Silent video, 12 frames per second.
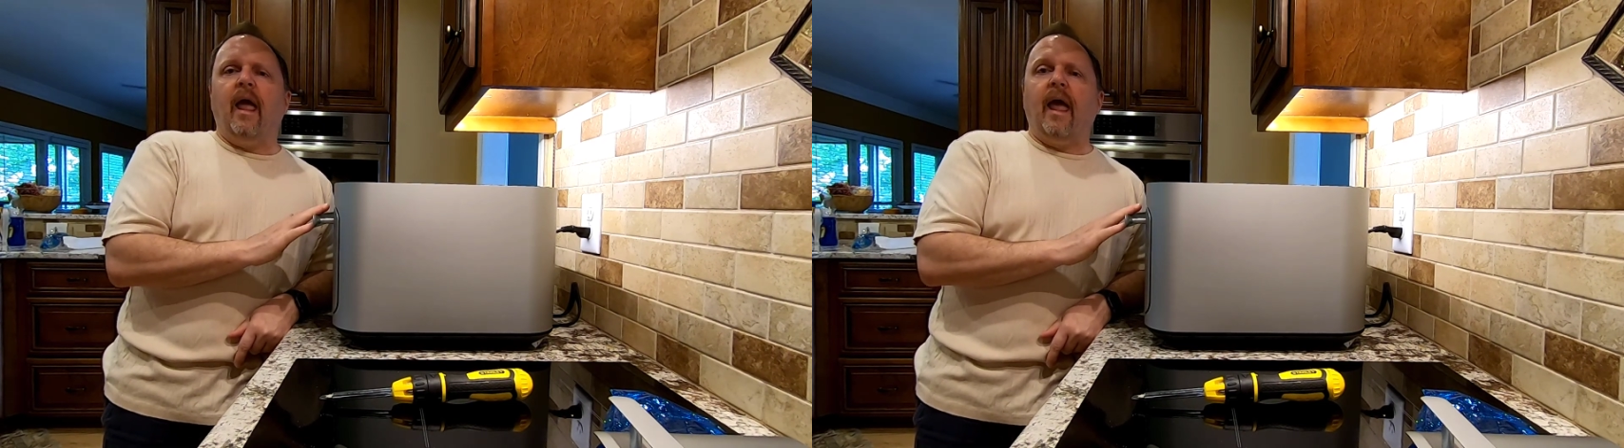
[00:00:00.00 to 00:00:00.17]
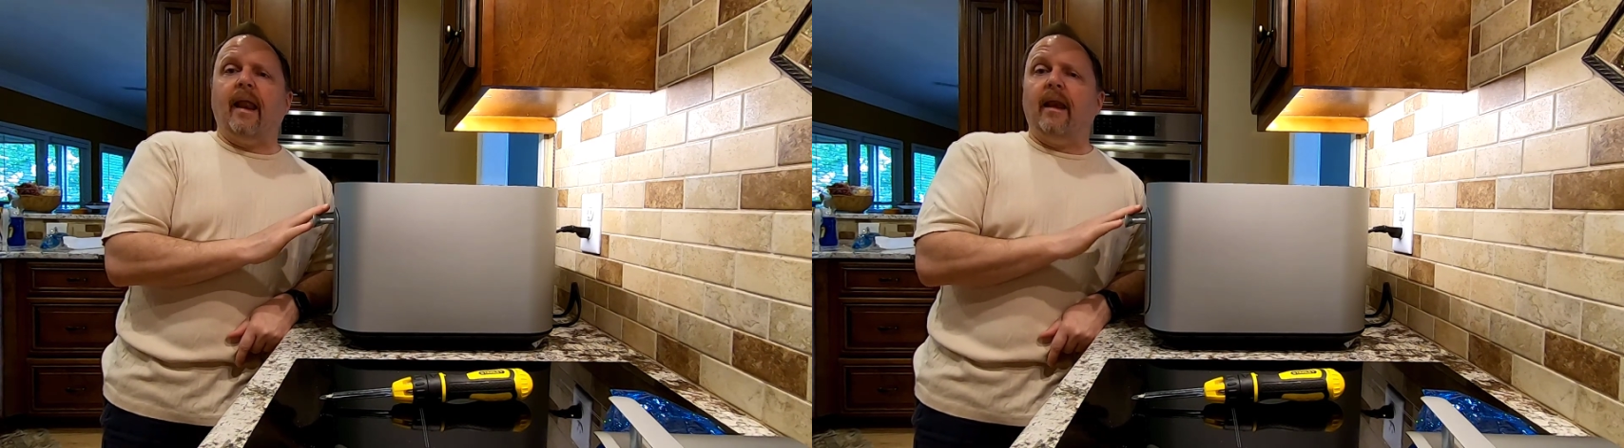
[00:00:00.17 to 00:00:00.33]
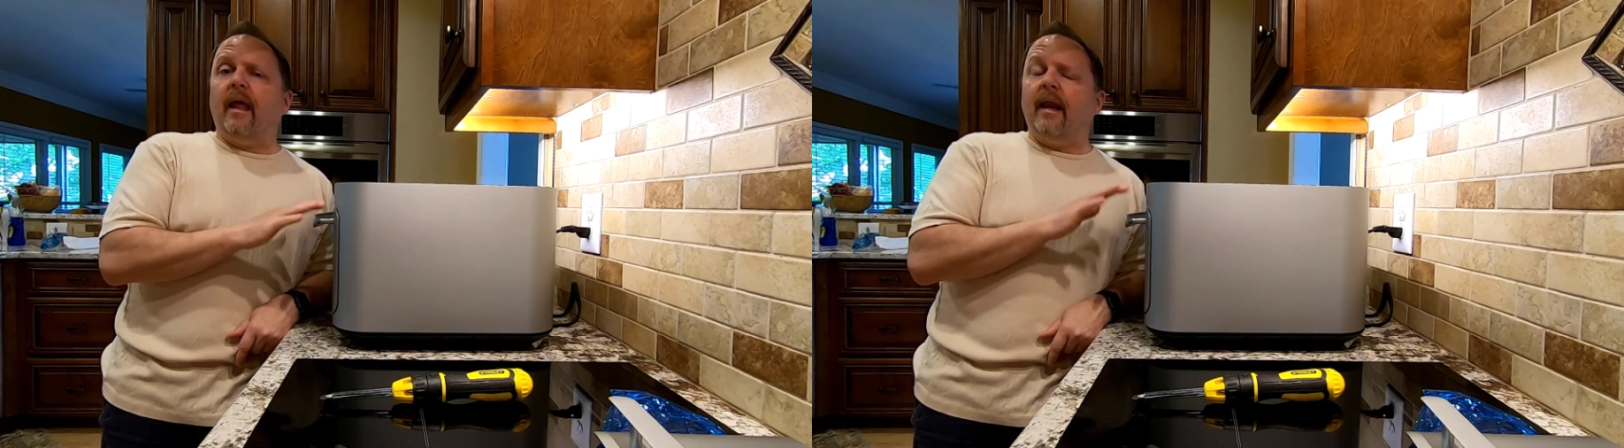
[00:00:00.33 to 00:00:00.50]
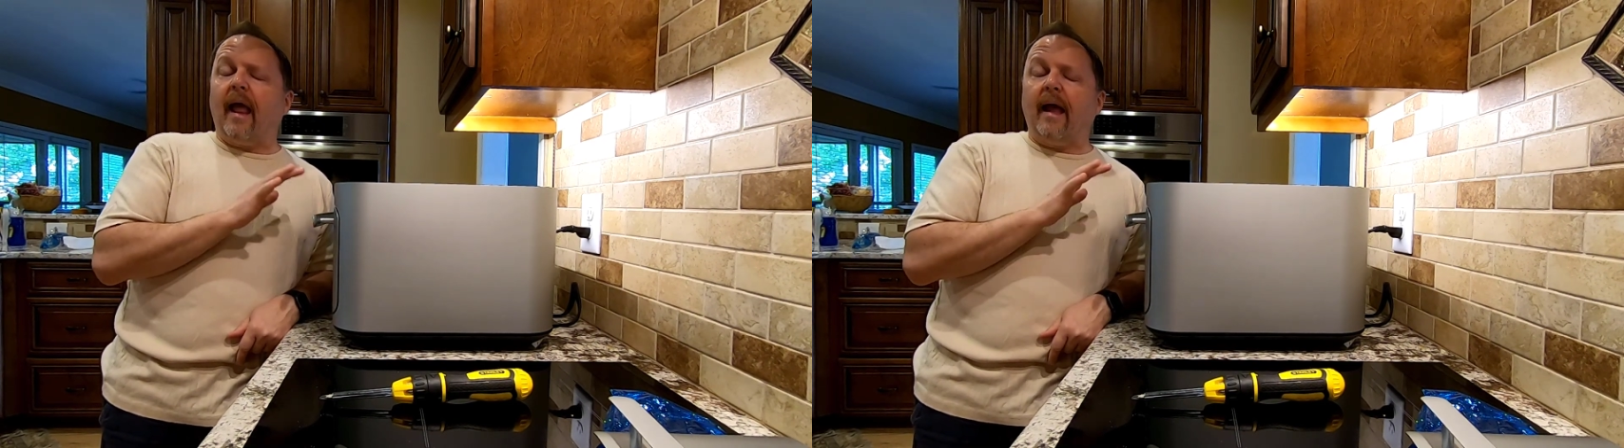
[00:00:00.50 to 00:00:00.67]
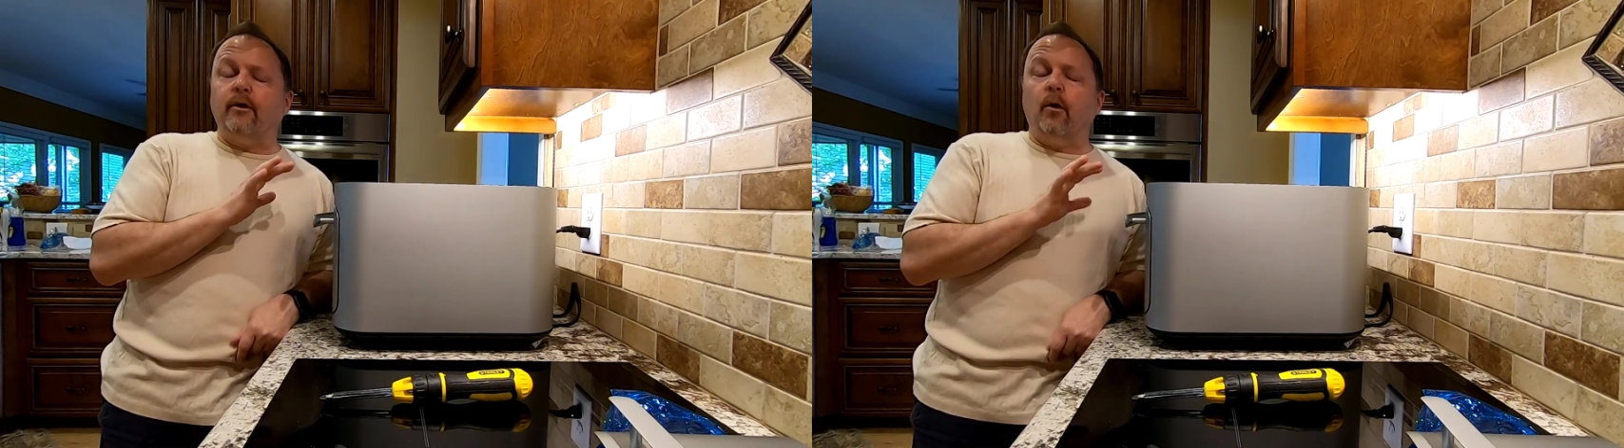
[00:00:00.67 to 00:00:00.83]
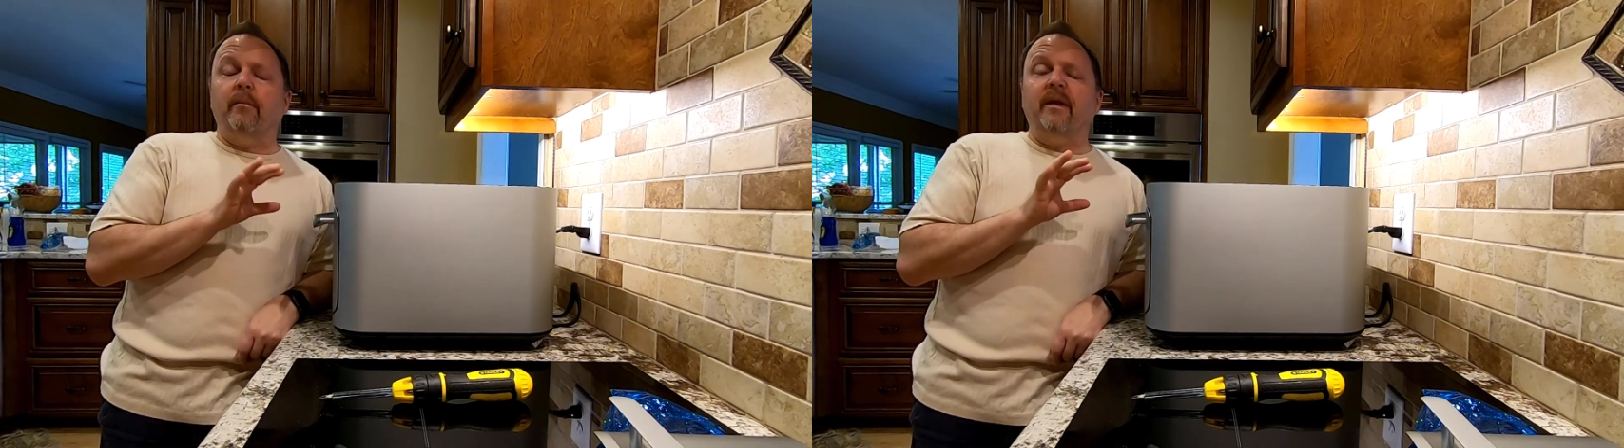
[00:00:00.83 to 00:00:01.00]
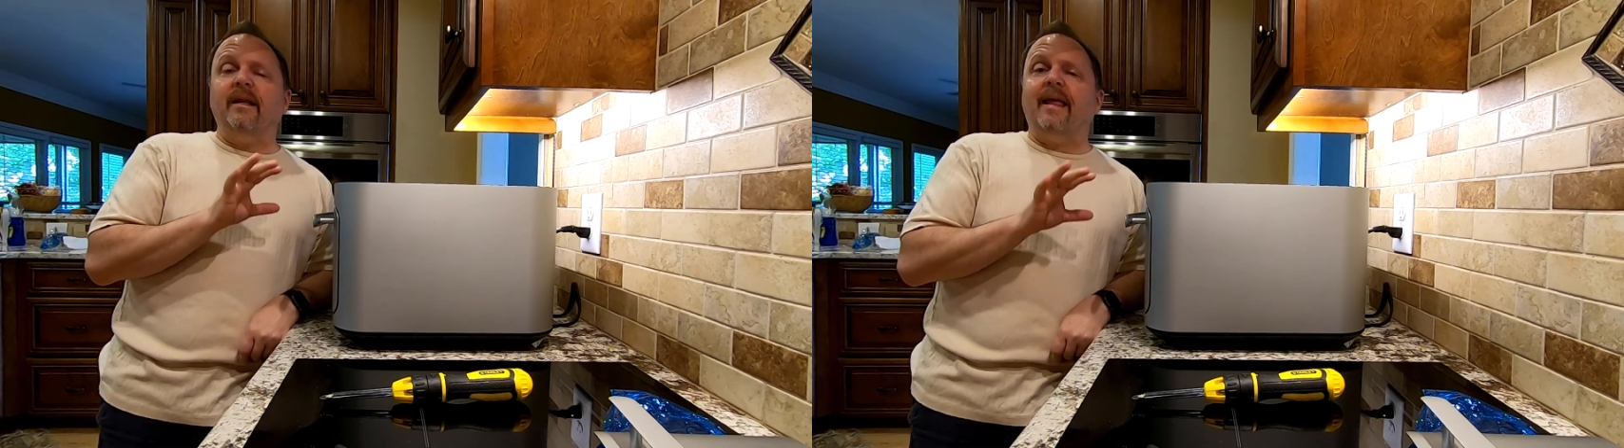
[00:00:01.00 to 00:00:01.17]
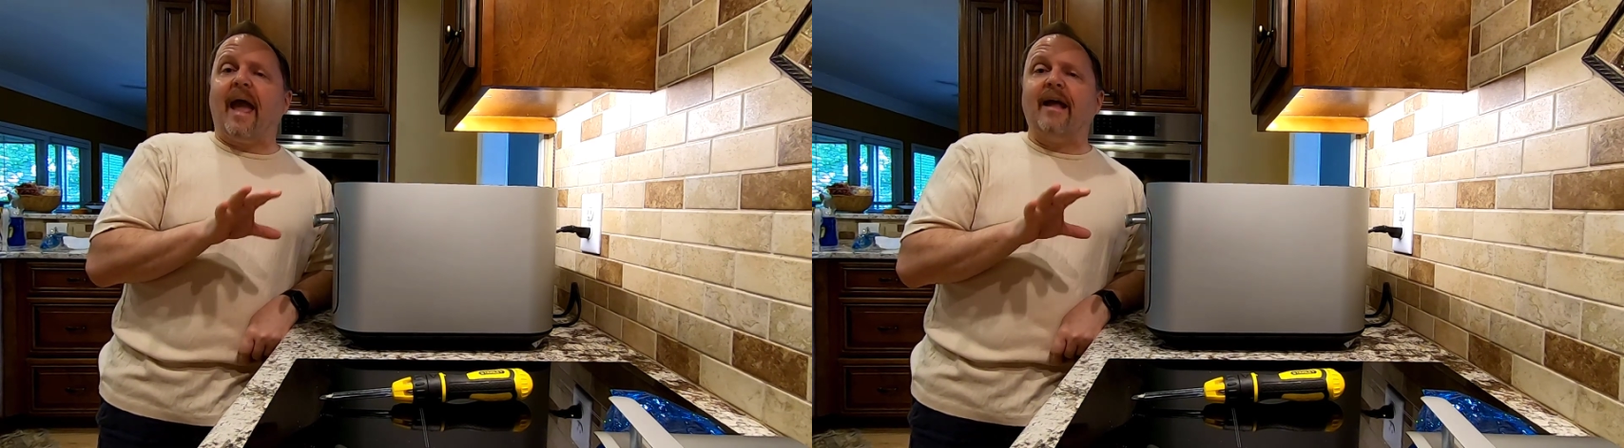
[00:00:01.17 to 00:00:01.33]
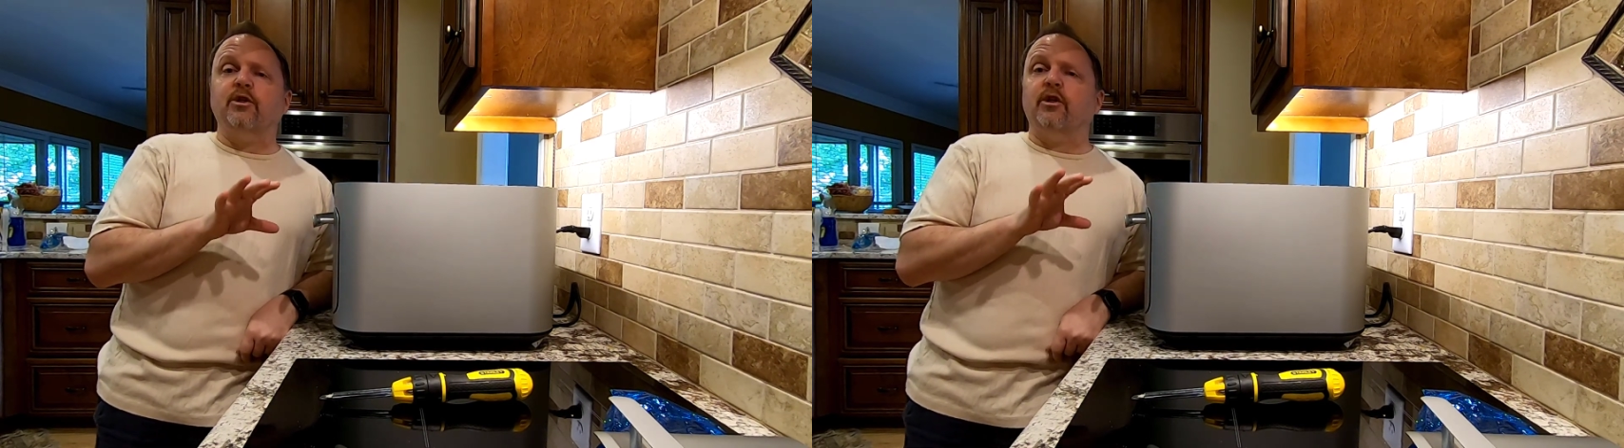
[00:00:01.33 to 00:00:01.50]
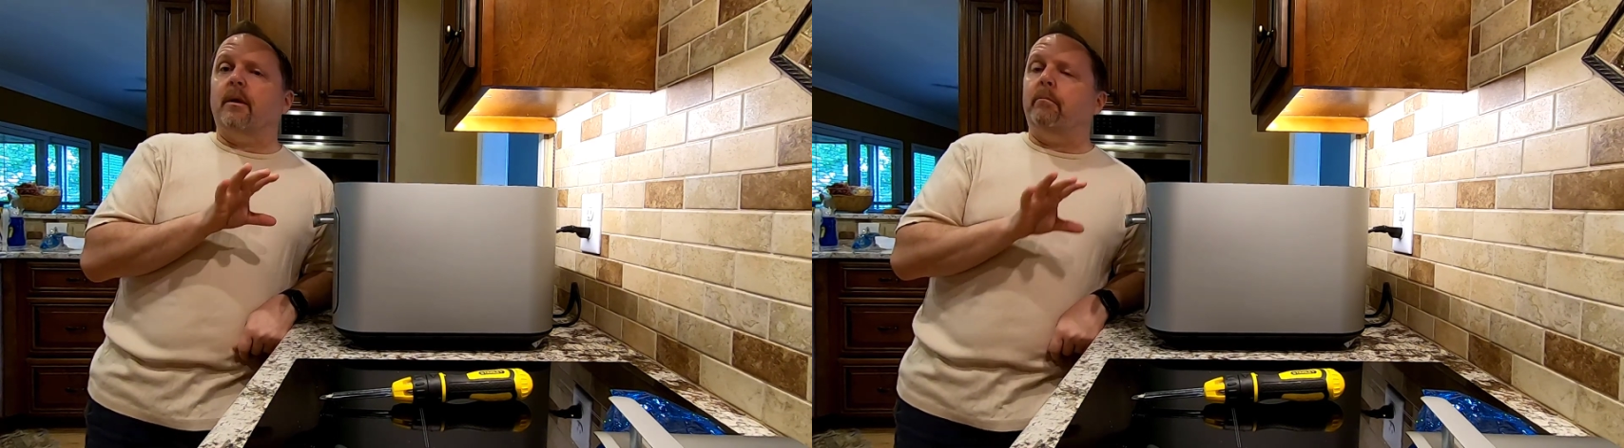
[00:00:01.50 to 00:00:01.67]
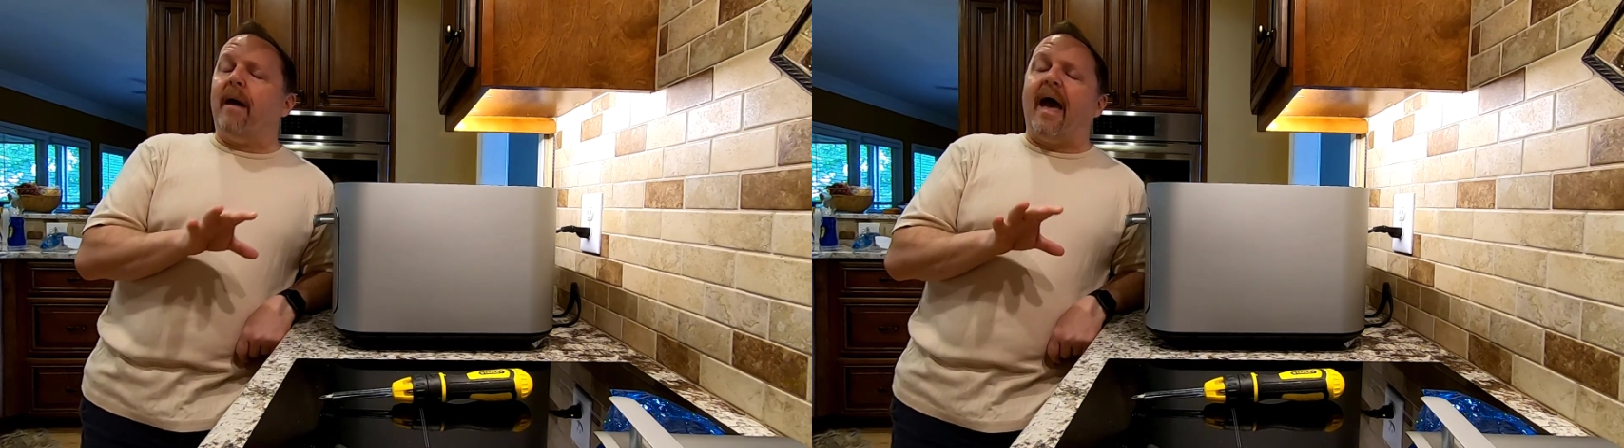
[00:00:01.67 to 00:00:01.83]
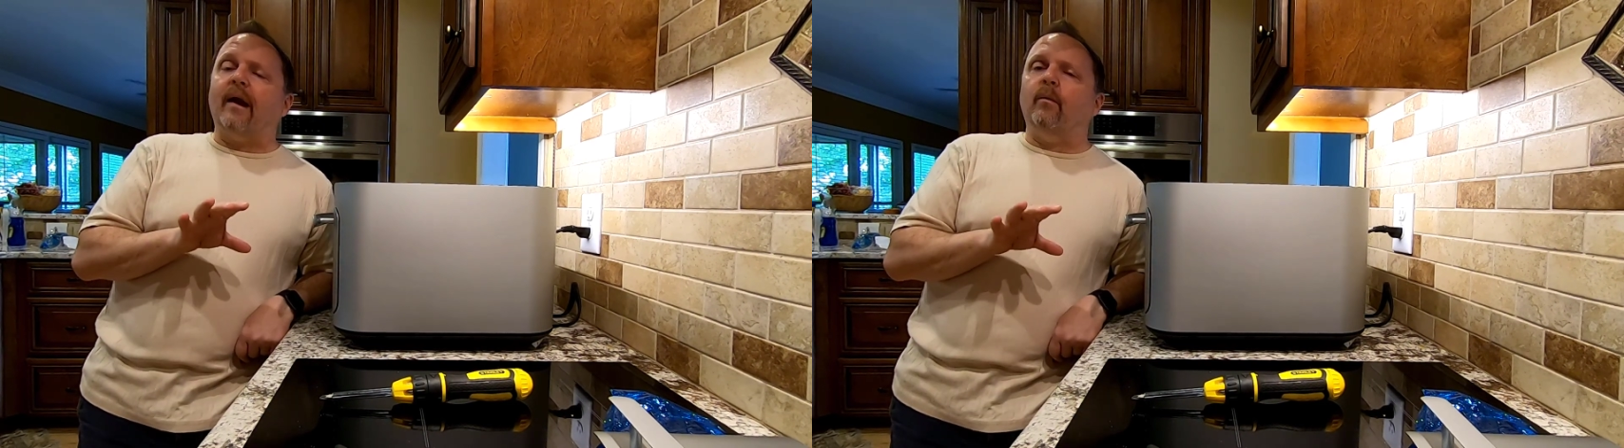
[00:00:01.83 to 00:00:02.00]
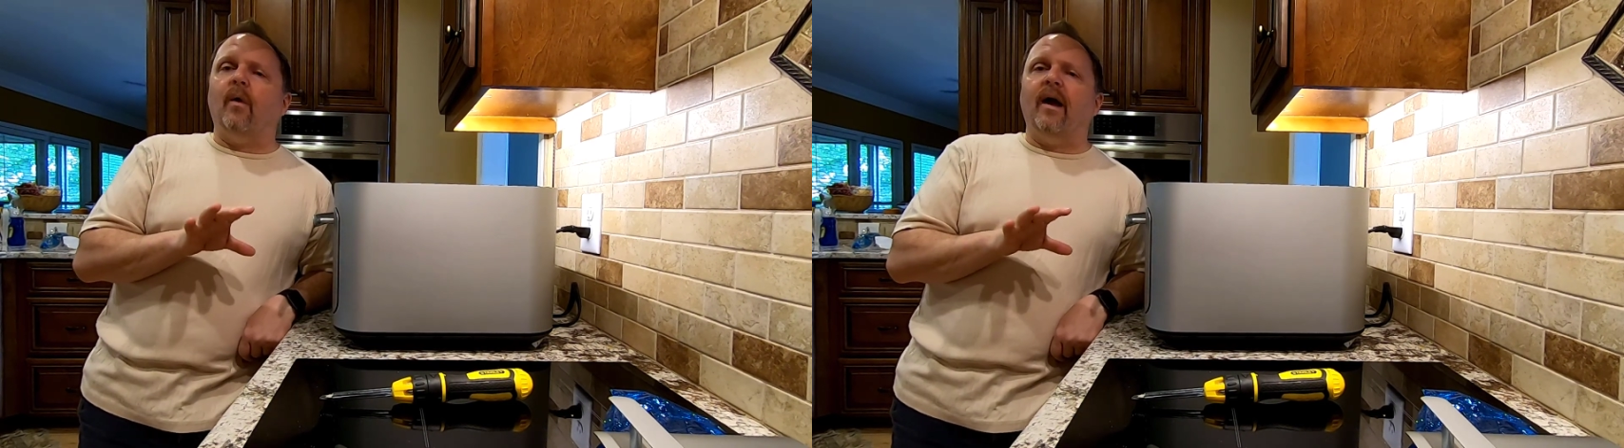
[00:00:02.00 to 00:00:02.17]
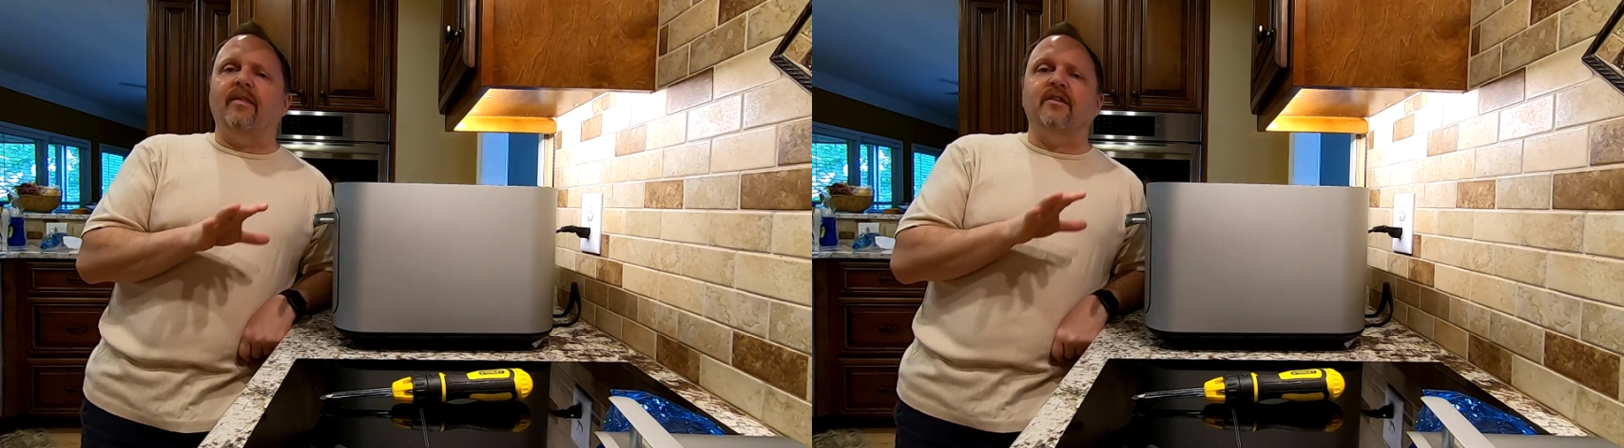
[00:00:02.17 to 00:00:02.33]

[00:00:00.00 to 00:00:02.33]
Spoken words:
and I don't mean gadget in a bad way.